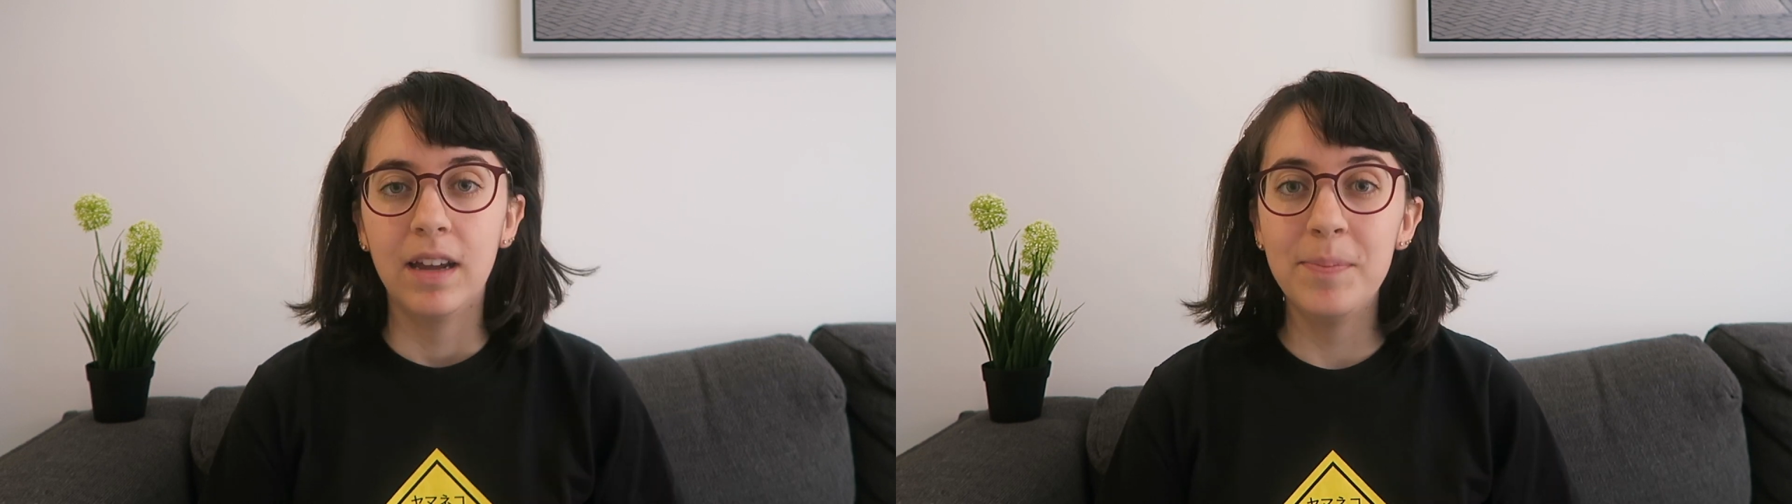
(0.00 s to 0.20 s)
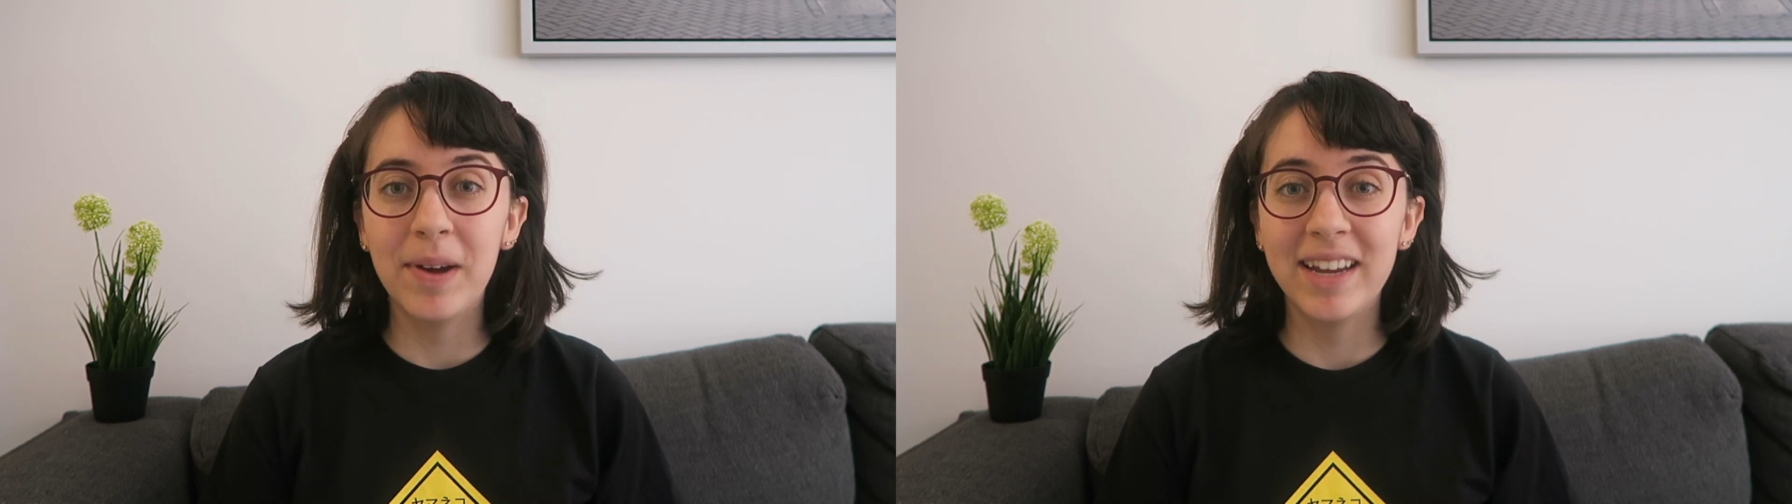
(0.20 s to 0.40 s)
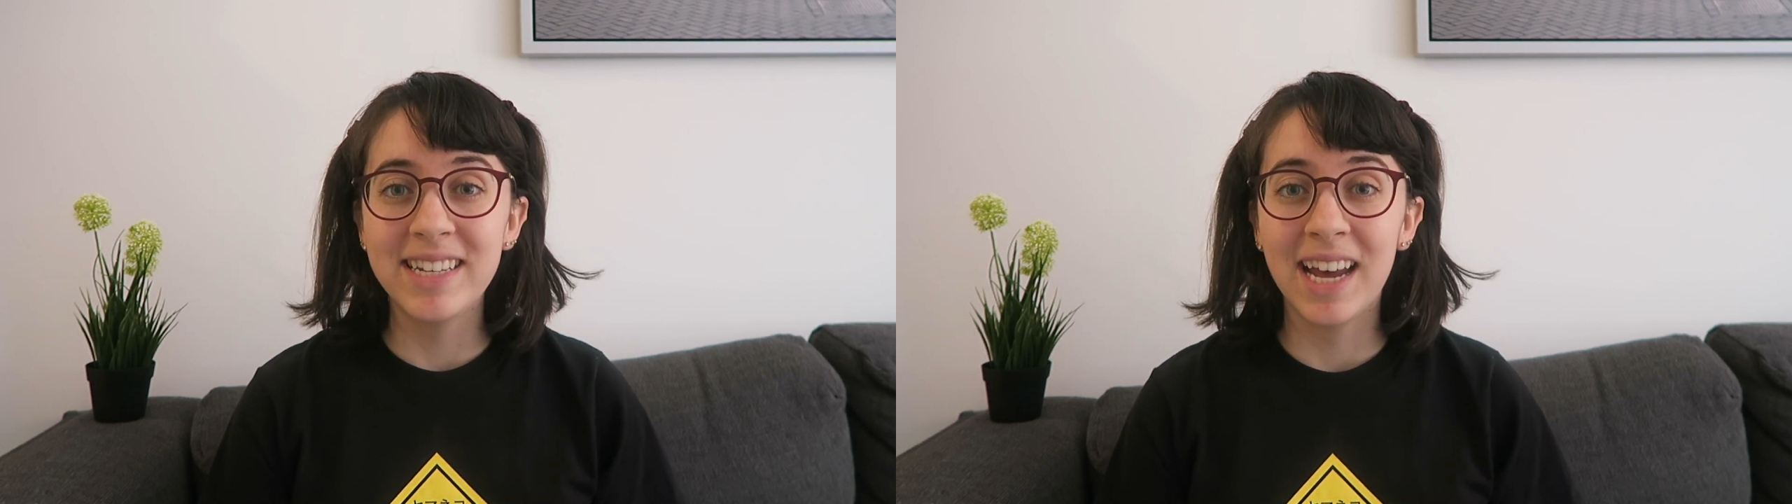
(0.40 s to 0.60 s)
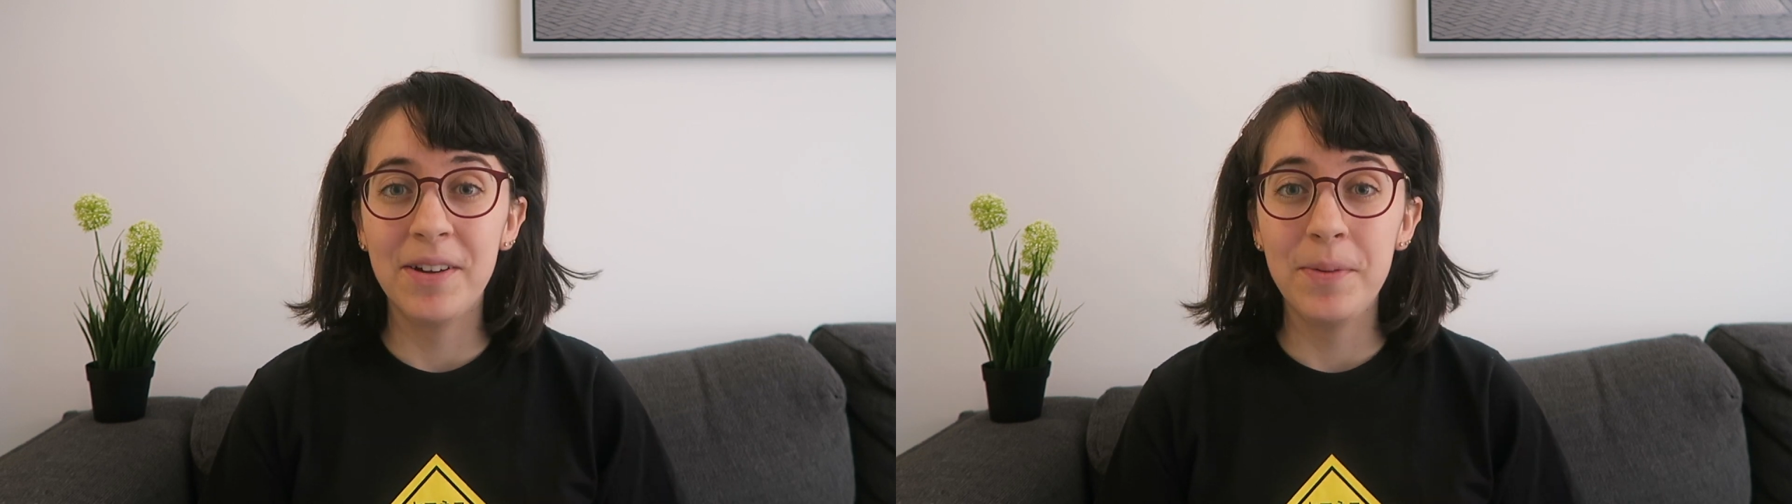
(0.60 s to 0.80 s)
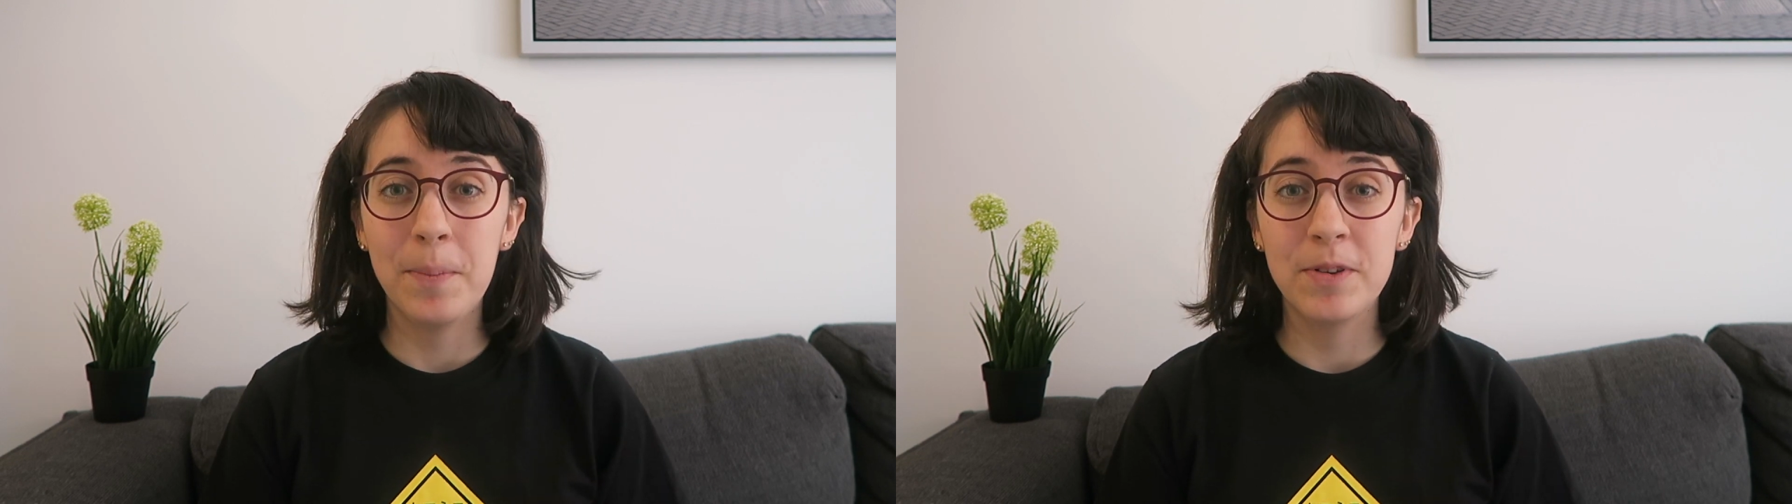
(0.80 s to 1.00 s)
In my
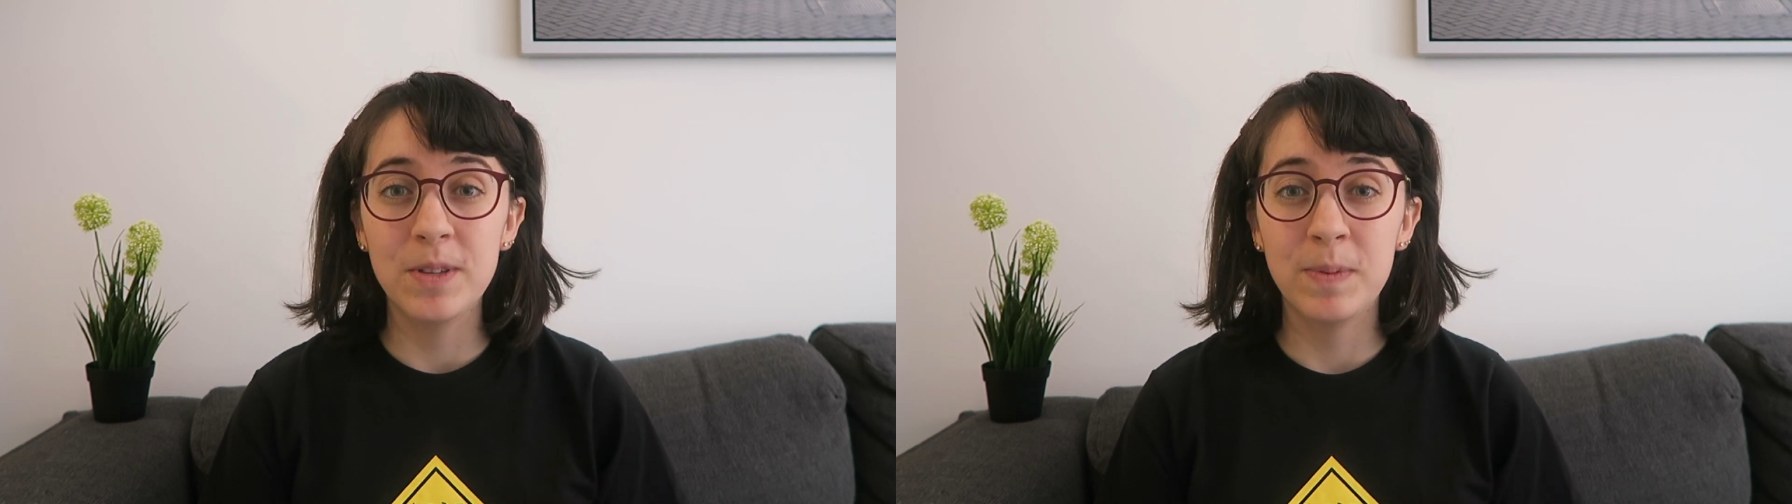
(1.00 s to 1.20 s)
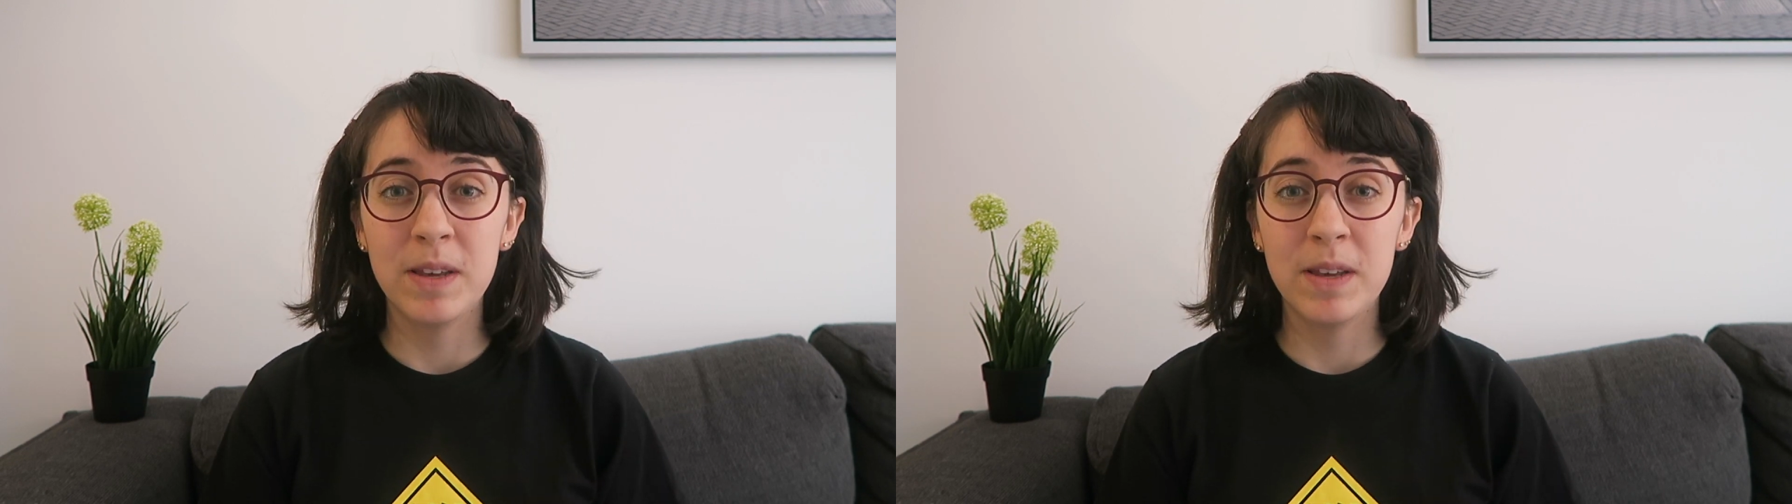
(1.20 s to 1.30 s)
town, most